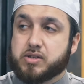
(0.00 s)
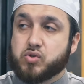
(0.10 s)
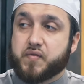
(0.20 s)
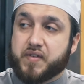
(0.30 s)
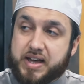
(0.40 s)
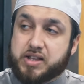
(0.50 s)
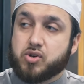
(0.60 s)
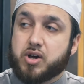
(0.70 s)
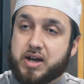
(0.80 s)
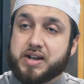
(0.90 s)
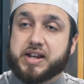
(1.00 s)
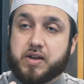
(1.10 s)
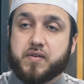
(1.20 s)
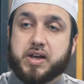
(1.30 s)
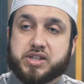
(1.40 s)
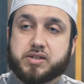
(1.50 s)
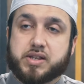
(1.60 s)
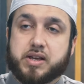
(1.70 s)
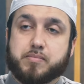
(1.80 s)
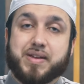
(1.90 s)
you find your heart in a
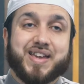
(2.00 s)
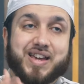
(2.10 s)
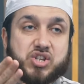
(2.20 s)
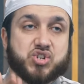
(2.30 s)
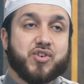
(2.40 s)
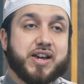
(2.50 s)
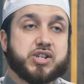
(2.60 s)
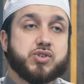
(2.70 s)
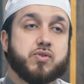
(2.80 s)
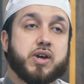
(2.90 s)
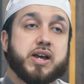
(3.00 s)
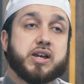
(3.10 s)
verse, meaning it strikes you,